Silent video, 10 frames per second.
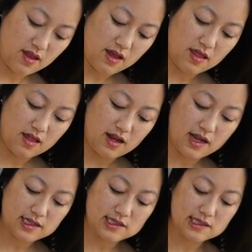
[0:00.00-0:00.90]
and then
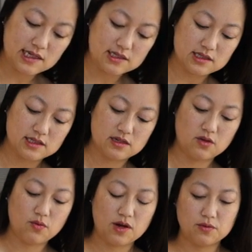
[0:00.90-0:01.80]
let it sit
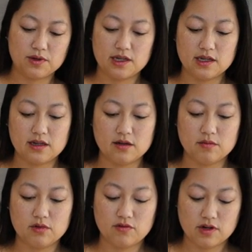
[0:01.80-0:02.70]
while we
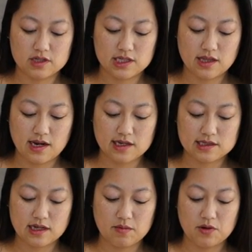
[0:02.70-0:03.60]
move on to the
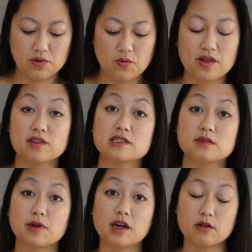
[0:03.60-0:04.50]
next step. And we want this to
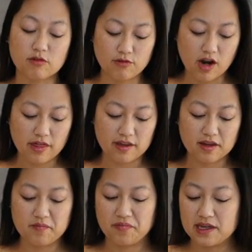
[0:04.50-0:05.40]
become frothy
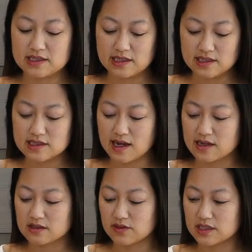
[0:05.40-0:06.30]
as the yeast
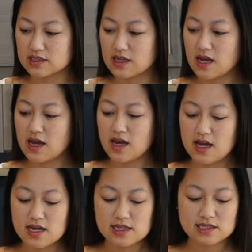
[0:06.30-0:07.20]
activates.
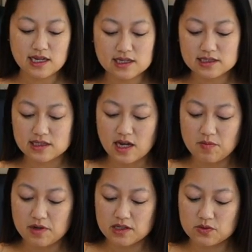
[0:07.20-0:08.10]
Second
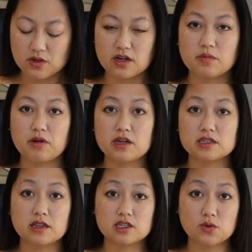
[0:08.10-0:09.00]
step is we're going to put
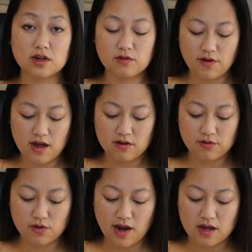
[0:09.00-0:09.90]
the
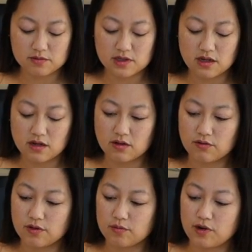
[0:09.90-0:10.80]
25 grams
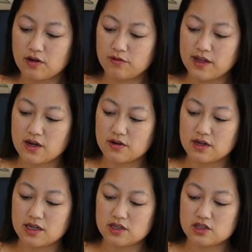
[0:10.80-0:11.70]
of bread flour
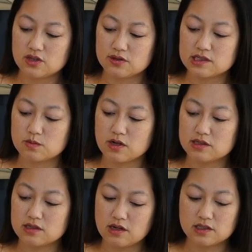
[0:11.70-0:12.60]
into a small
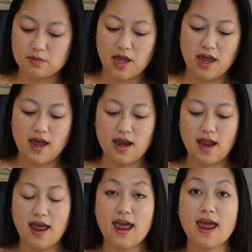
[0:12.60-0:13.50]
saucepan
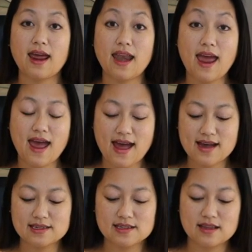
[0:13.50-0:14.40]
and
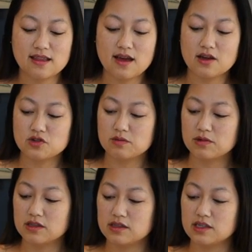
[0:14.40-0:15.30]
add the 100
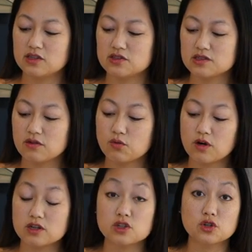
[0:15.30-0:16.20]
milliliters of
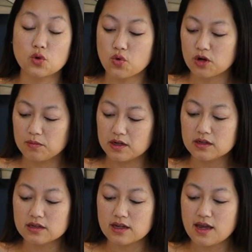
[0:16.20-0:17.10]
water or
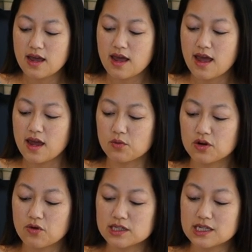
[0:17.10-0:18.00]
milk. And we're
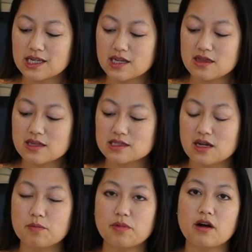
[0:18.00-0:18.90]
going to heat this
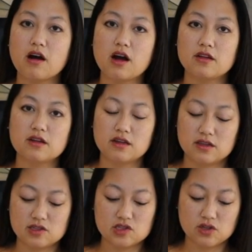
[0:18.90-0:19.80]
up on the
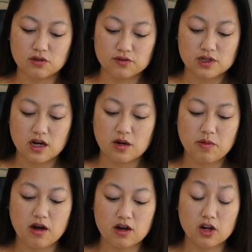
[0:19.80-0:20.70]
stove
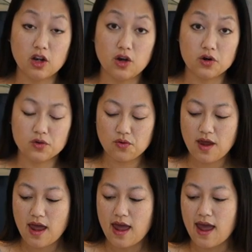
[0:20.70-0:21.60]
top on low,
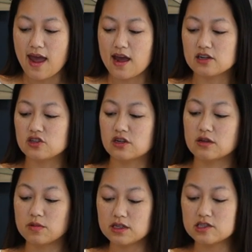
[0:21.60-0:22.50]
and you're going to
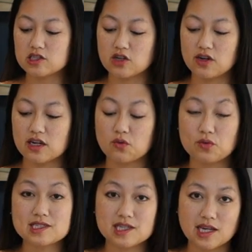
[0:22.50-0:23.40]
be stirring and
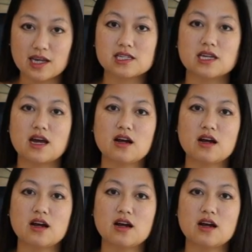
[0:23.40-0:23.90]
whisking it